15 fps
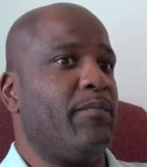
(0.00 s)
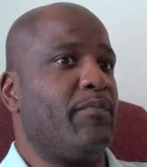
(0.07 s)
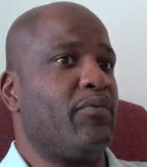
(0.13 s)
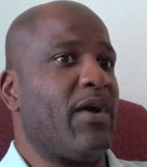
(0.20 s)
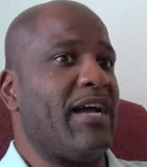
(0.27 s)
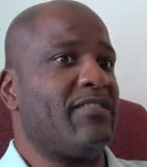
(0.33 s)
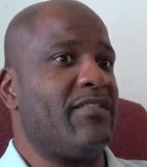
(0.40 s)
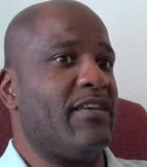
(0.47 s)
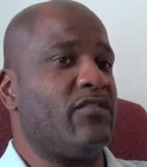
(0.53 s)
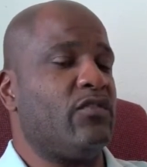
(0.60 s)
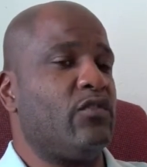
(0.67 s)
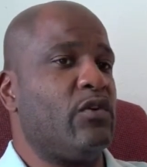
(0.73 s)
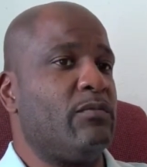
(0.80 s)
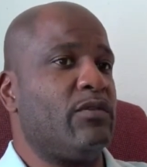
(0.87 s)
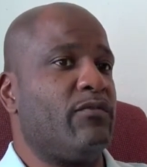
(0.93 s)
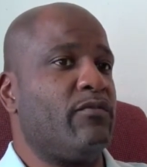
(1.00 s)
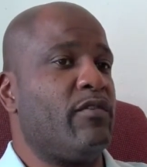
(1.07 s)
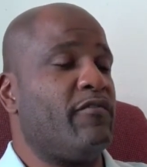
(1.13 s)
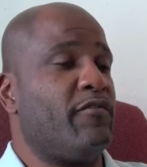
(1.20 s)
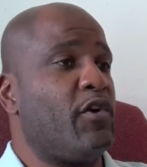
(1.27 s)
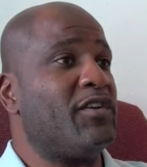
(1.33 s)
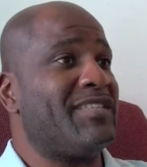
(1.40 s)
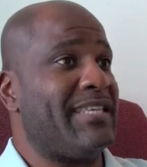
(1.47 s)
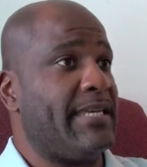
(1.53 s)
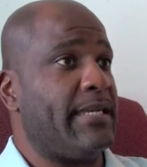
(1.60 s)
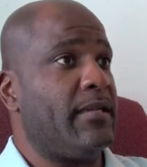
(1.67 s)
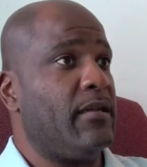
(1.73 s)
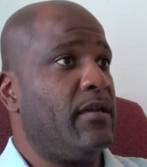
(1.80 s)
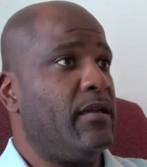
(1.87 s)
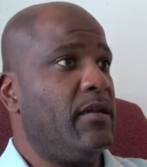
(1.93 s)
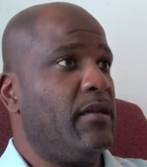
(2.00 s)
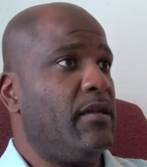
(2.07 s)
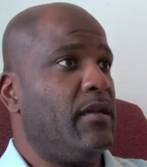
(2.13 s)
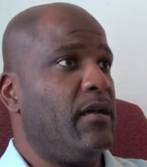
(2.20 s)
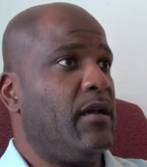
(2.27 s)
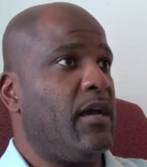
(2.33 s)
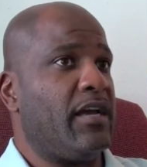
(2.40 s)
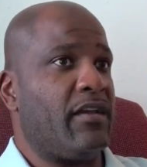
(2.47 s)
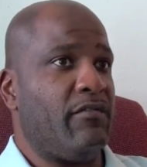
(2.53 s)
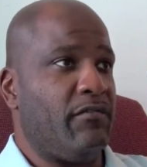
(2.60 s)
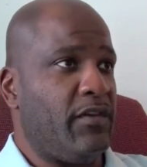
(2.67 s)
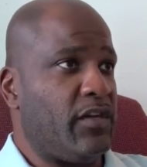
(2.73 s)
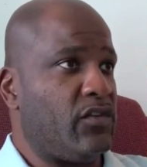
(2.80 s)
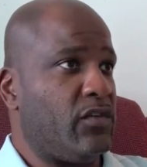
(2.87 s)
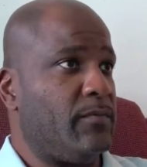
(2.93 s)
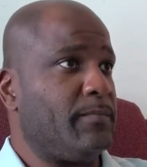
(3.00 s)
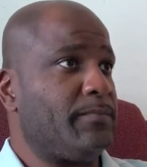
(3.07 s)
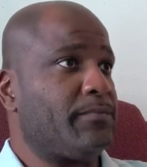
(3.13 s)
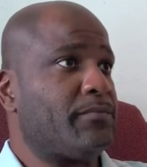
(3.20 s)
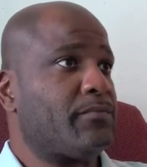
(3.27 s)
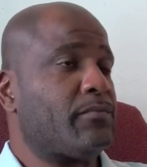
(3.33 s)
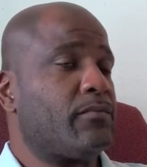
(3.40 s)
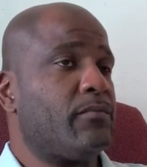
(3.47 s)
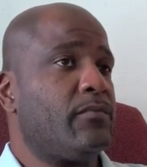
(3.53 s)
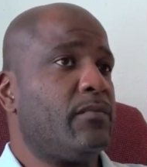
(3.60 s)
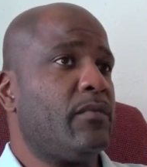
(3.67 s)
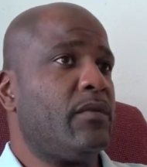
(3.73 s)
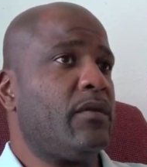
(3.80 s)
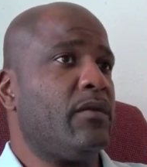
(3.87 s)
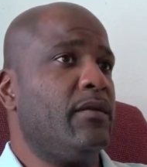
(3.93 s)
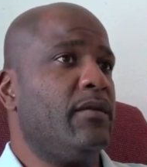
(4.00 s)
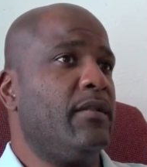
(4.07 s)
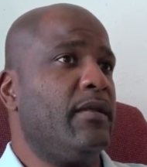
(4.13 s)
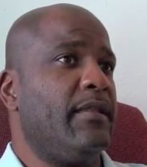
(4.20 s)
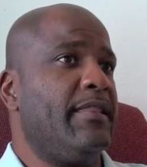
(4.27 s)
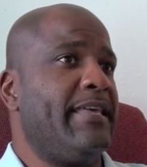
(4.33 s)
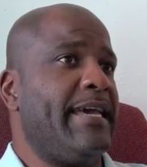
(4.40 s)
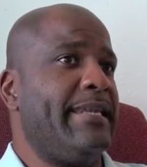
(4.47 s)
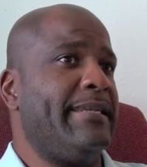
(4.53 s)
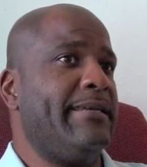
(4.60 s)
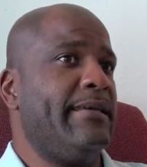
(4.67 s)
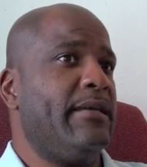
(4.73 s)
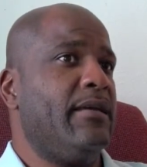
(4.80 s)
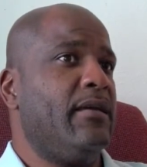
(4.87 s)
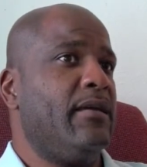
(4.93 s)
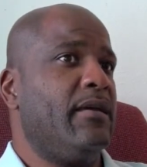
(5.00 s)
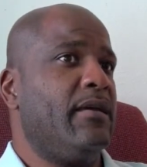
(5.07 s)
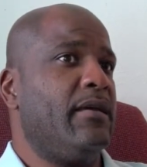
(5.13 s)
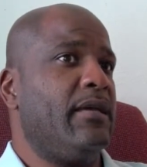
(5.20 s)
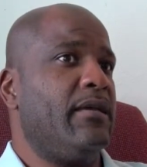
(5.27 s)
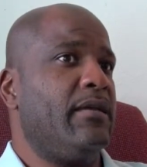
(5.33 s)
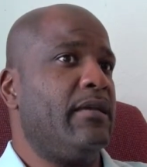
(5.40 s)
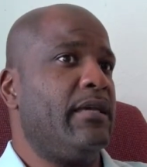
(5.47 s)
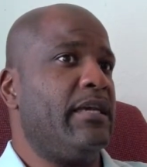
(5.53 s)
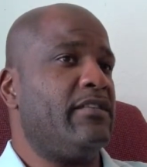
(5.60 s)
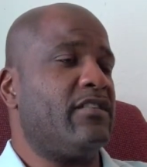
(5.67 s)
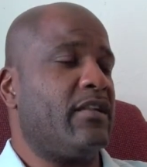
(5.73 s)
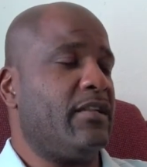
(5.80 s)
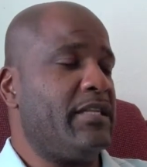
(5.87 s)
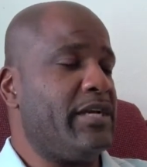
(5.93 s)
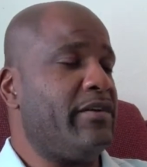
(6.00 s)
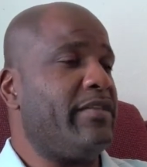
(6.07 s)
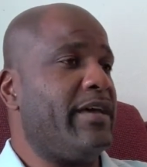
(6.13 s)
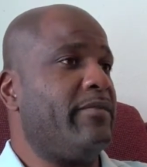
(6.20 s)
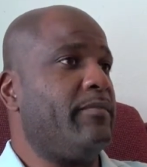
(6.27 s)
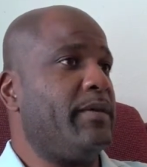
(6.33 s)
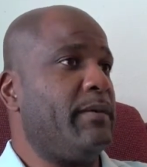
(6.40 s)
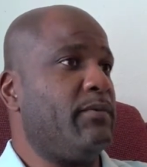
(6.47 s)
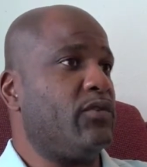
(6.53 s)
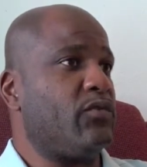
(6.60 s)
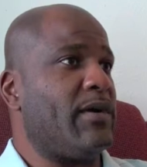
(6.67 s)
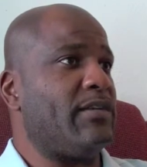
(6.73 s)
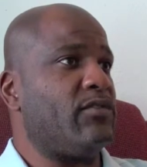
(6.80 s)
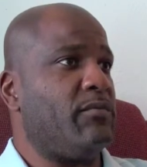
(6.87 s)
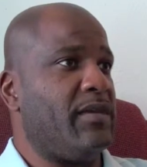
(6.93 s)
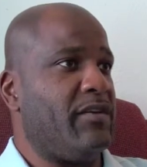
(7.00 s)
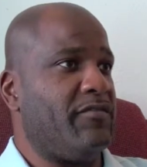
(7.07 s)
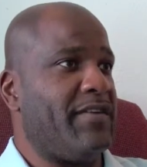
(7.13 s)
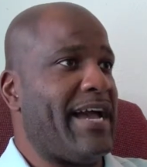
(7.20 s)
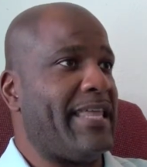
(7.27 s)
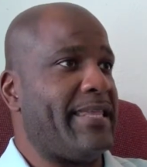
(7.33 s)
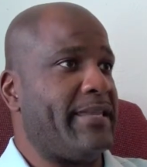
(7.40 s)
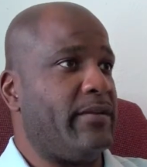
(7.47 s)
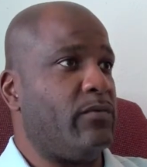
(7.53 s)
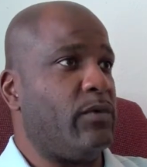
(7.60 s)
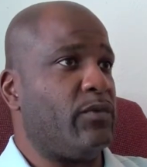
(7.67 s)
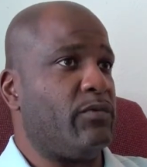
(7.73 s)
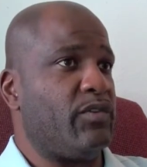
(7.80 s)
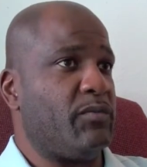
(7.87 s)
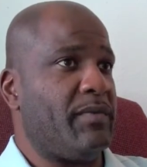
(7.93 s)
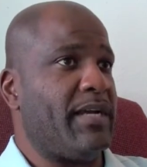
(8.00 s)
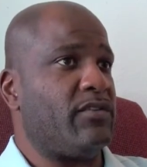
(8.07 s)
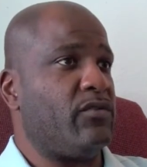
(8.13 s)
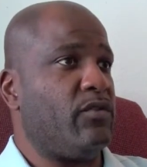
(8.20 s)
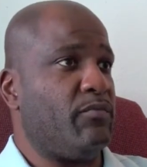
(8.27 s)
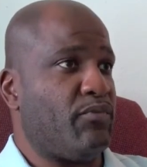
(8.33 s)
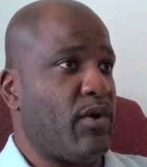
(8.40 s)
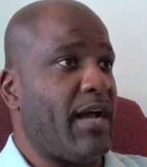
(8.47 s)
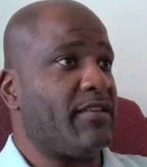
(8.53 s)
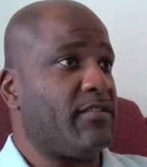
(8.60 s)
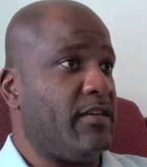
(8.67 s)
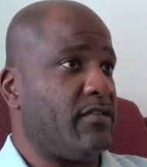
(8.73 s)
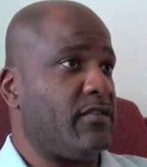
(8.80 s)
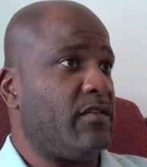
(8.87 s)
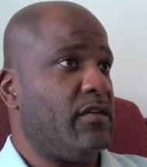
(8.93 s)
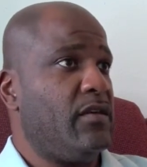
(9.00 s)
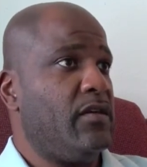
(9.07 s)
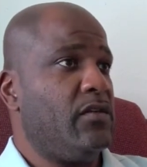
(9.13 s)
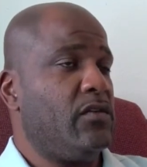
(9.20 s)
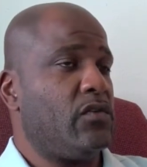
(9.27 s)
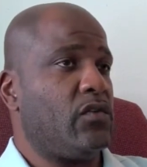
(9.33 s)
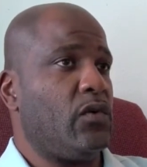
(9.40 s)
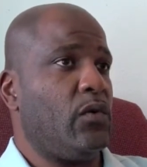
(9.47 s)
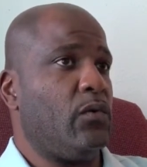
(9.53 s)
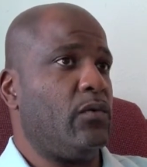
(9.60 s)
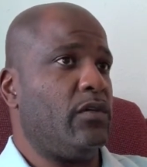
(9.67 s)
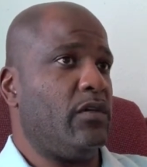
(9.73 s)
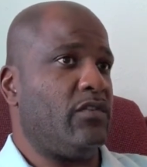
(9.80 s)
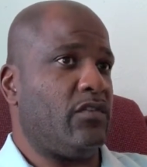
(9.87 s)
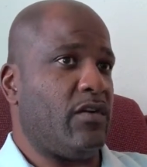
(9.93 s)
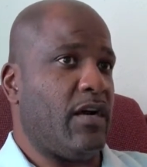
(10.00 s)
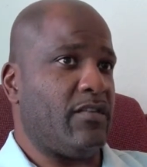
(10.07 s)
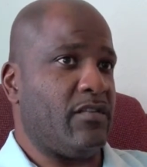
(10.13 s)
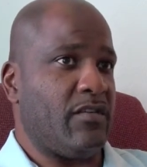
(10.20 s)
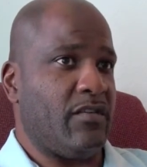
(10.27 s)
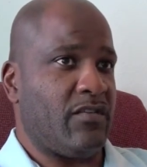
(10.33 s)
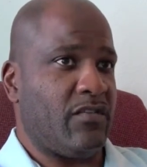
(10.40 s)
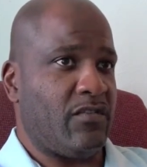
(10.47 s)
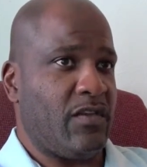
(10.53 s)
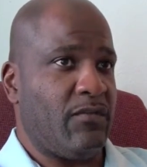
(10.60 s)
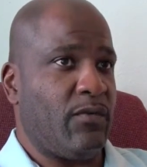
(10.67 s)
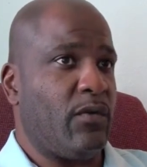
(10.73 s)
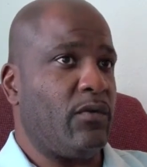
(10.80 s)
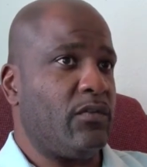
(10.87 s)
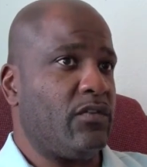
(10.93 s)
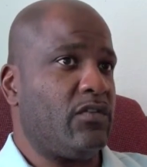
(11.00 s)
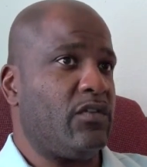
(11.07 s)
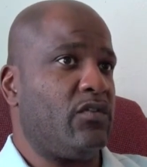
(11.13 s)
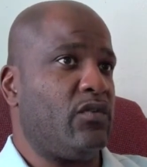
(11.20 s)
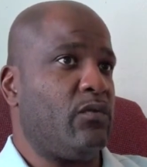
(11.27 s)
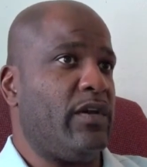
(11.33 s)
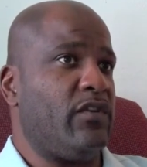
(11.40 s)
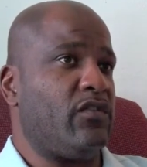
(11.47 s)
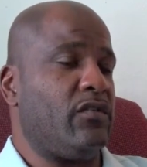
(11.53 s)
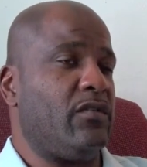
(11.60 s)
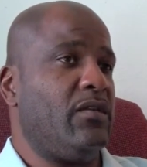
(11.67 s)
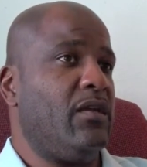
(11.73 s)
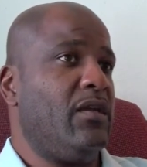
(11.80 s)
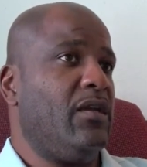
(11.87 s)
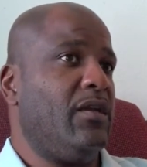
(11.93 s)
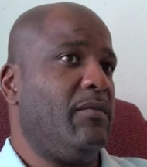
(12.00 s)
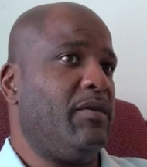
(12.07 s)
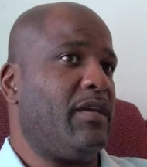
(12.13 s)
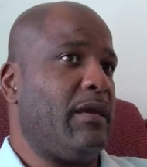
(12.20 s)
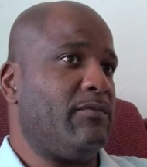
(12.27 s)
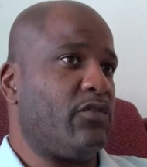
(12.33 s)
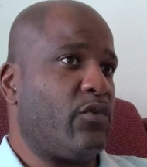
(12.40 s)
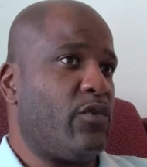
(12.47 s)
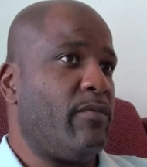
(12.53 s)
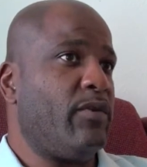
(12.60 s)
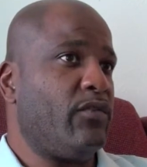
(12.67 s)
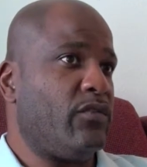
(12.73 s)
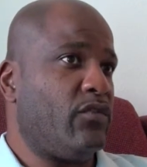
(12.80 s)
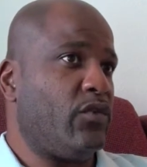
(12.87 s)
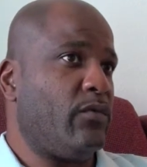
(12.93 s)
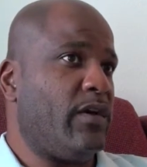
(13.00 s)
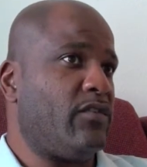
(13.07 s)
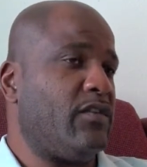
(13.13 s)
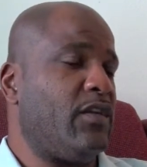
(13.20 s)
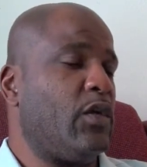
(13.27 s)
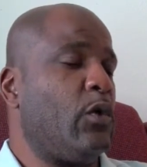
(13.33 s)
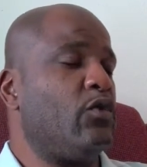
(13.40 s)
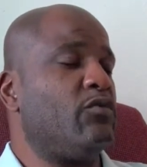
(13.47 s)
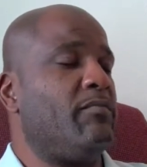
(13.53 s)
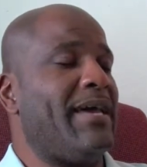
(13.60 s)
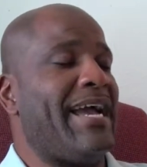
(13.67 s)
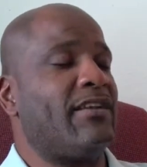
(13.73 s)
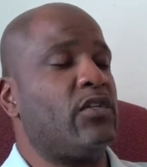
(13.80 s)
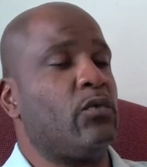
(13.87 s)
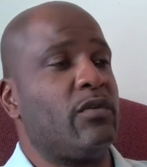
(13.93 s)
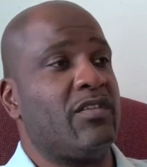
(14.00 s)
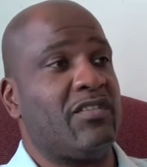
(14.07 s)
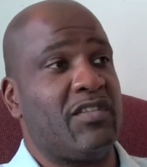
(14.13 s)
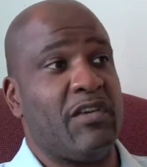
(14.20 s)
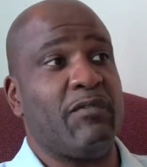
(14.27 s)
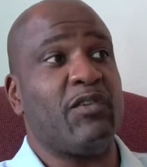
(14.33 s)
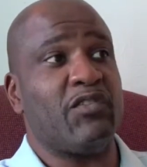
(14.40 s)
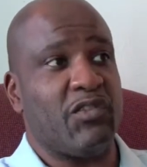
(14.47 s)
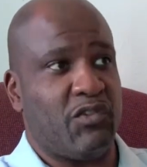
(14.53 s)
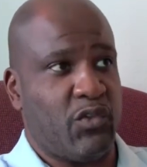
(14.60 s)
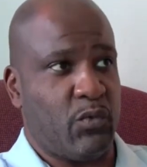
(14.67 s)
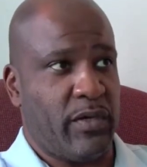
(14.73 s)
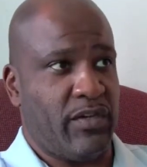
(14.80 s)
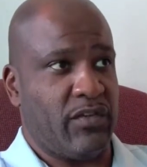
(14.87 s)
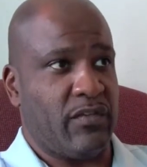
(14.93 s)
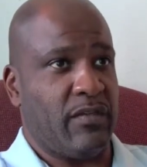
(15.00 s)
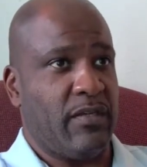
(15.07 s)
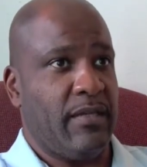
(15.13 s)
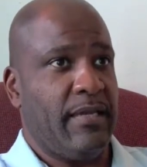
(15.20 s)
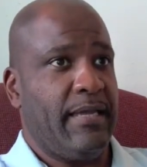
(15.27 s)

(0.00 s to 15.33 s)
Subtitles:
process in terms of reversing a conviction, then it's clear that people's rights are being violated with respect to the process. So it starts in a civil situation, becomes a criminal situation, it goes back to a civil situation,